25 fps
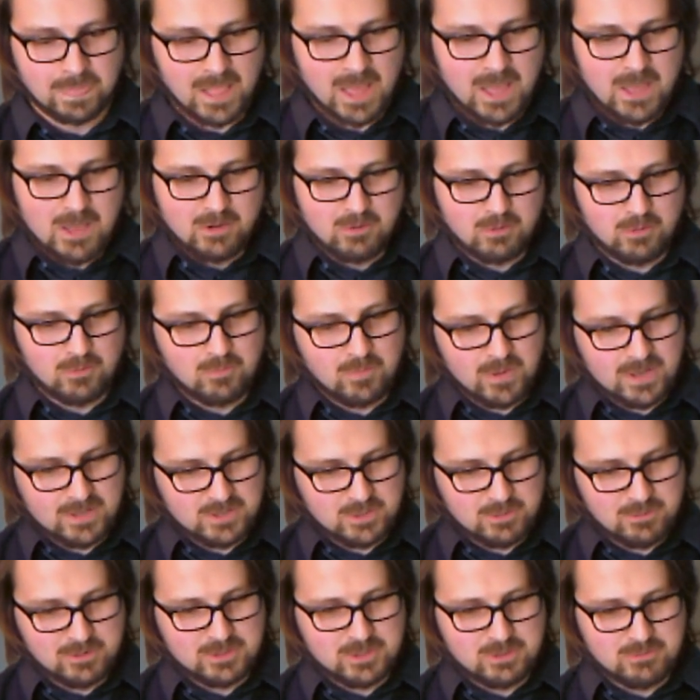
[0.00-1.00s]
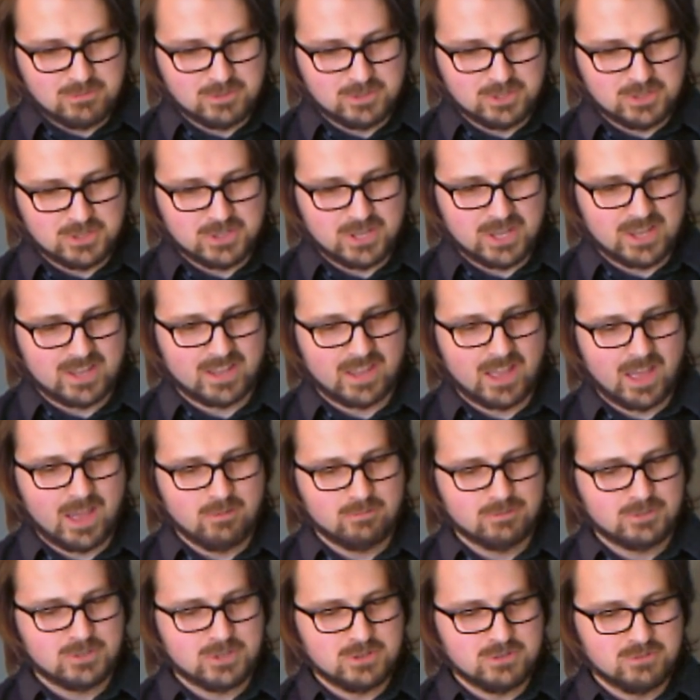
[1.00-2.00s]
Well, based on what you were just saying, how
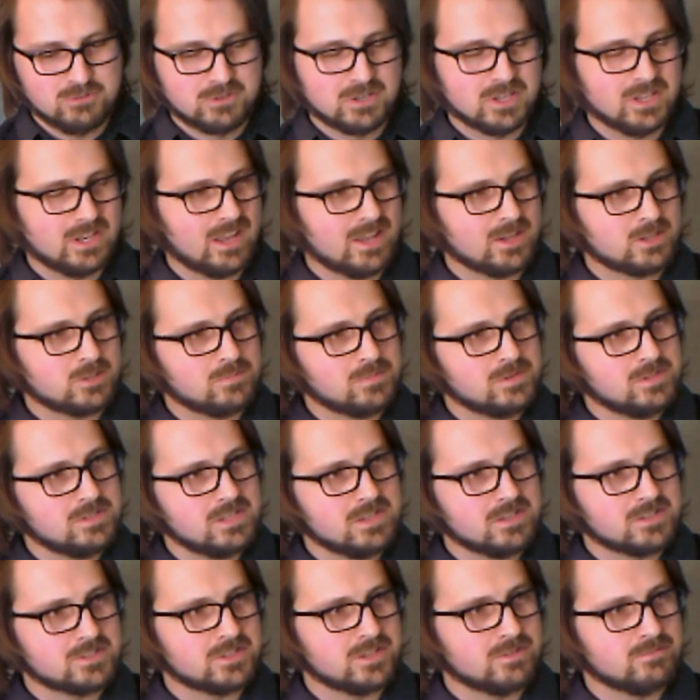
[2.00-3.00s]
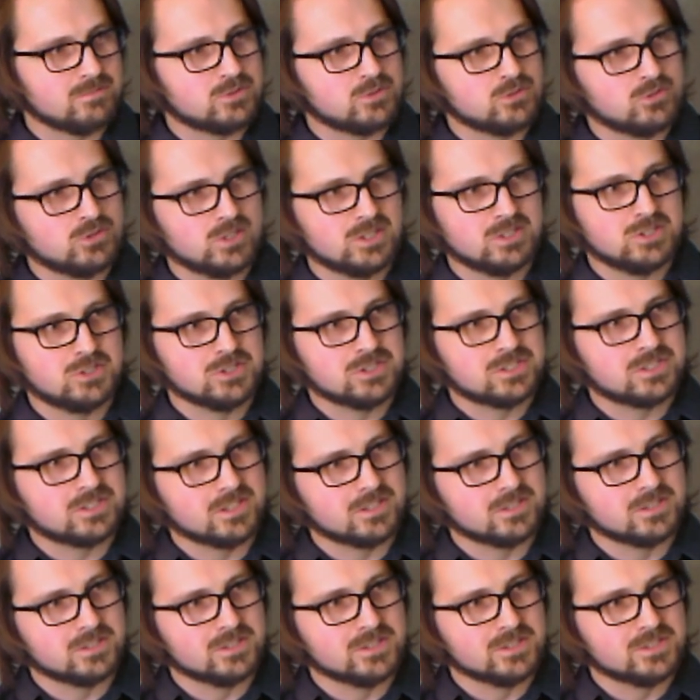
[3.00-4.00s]
do you connect BDSM to religious
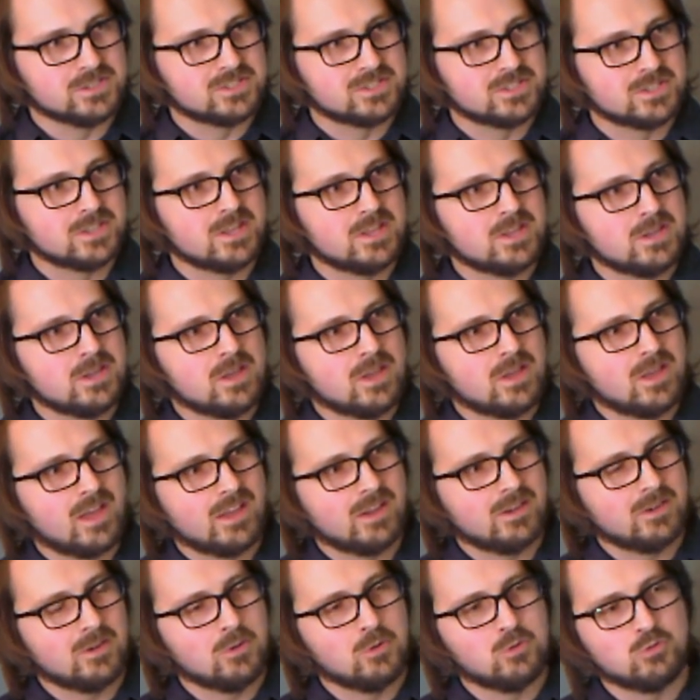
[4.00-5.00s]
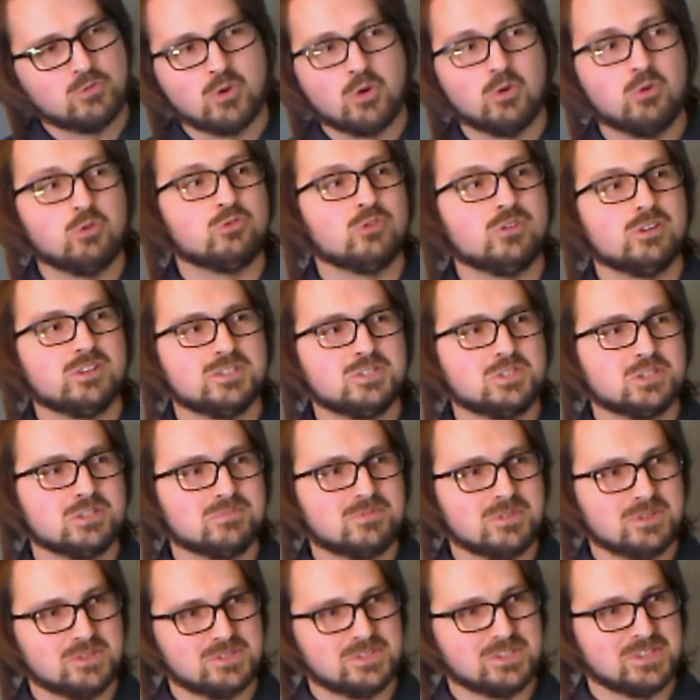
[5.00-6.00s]
studies? Okay. Or religion
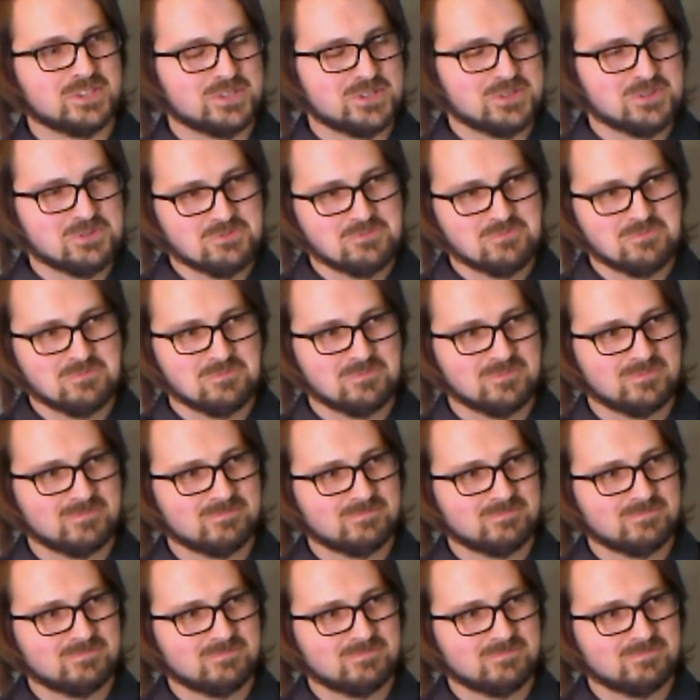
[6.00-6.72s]
per se? Okay.